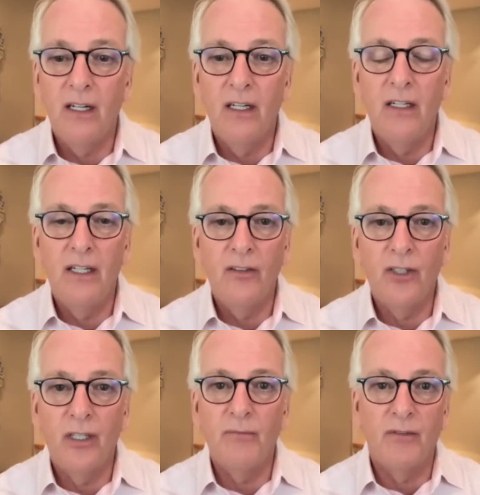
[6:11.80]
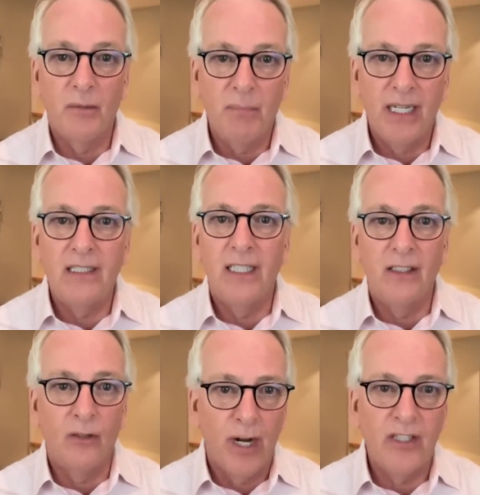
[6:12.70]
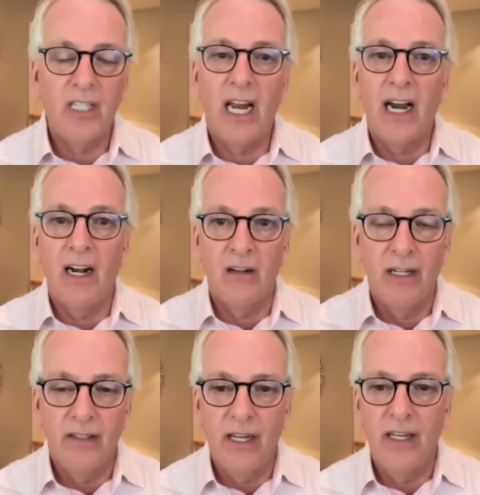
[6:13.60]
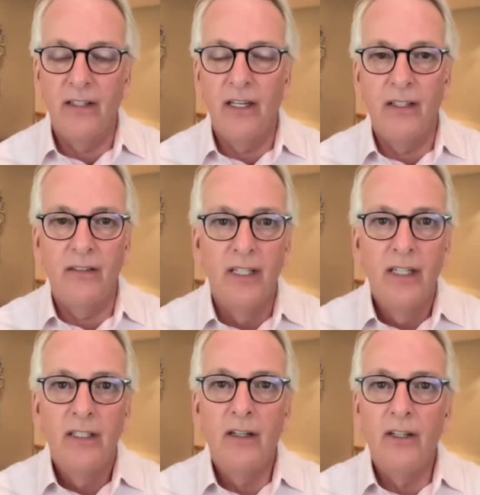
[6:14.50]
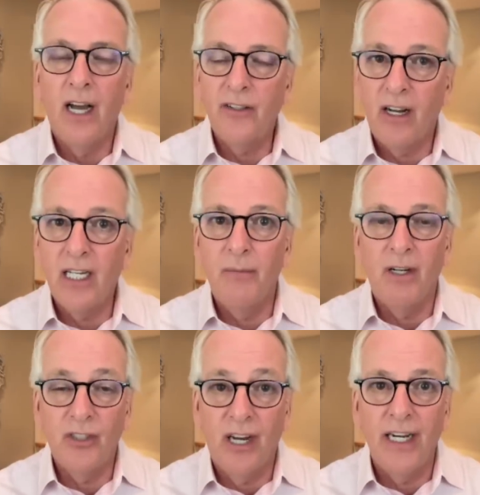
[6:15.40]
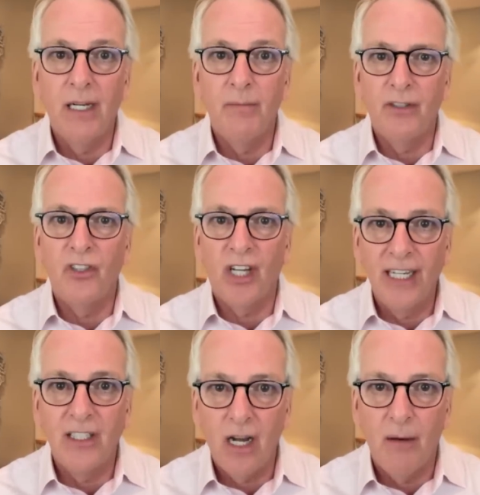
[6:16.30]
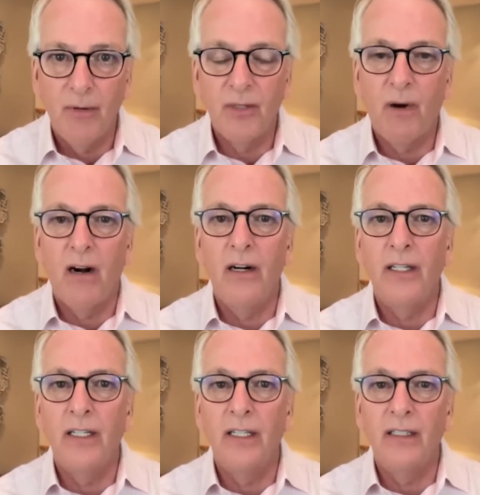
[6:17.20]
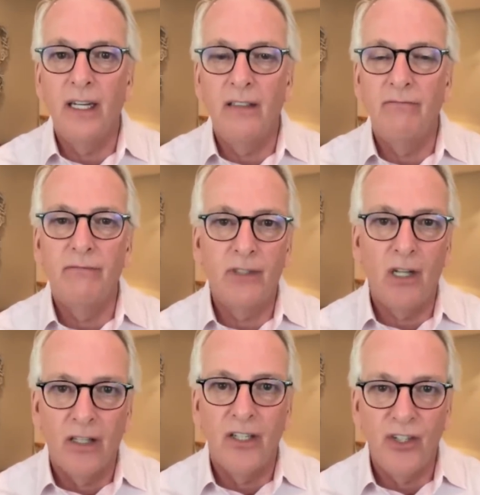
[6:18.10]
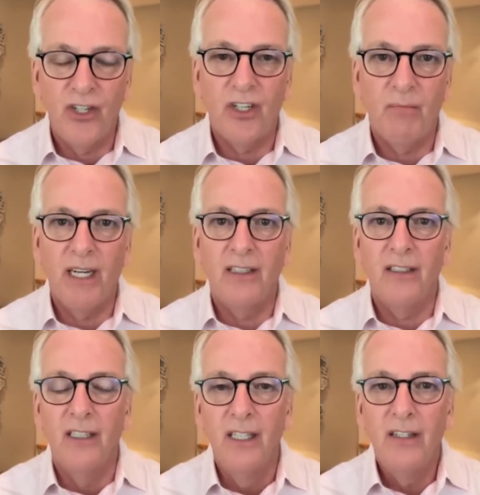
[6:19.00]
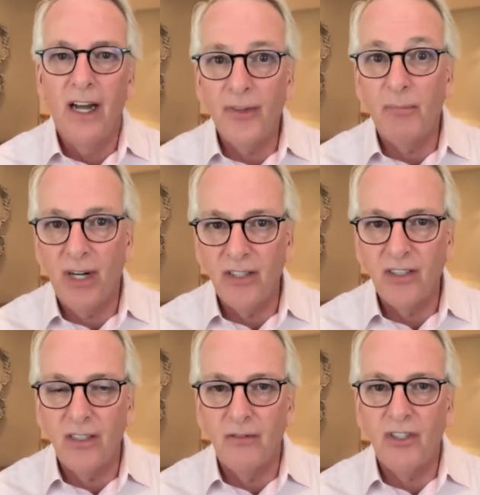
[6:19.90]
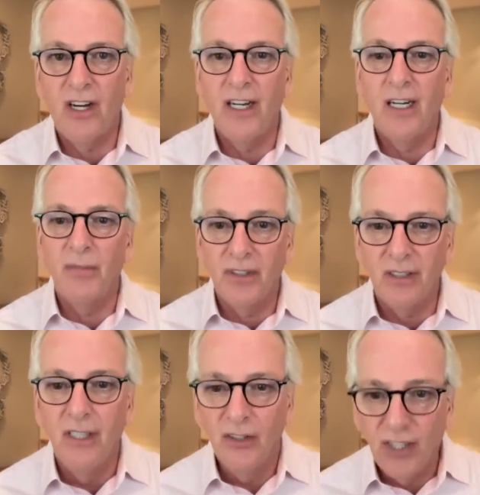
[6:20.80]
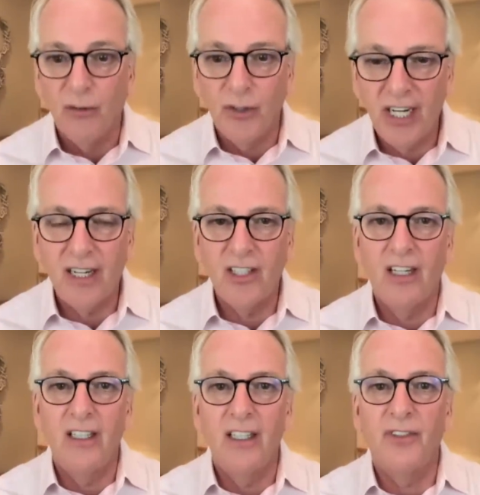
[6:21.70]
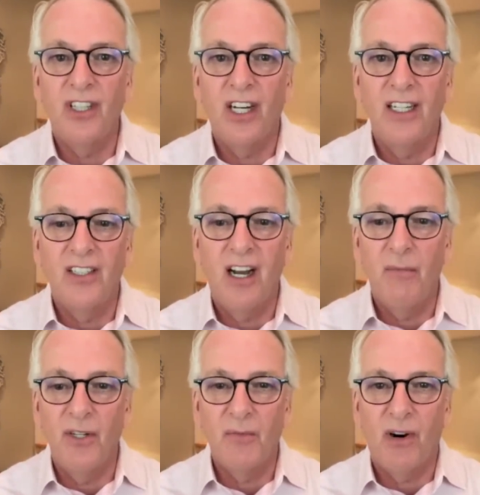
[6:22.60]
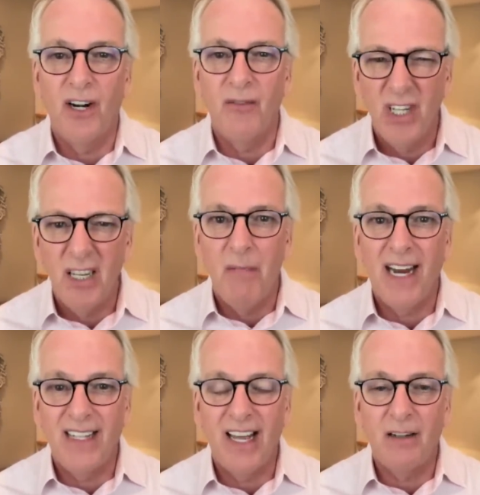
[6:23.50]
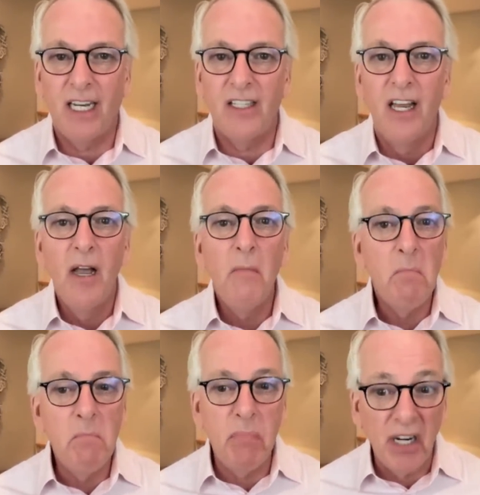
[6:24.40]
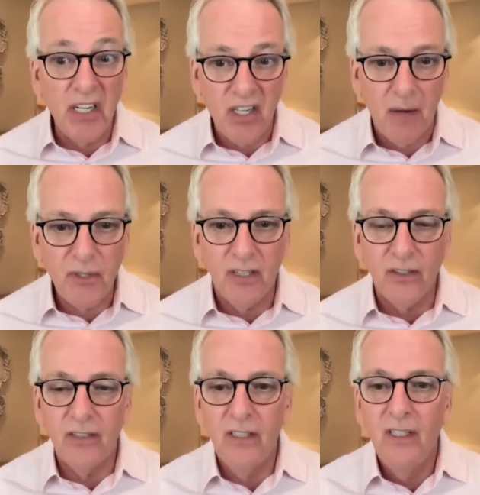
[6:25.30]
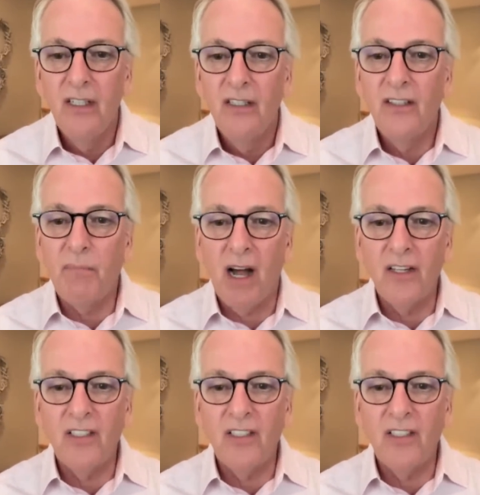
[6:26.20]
In terms of depicting the Red Scare and not talking about China, but the Chinese Communist Party, and calling Xi Jinping the, not the president of China, but the general secretary of the Chinese Communist Party, really making that case. But in substance, the policy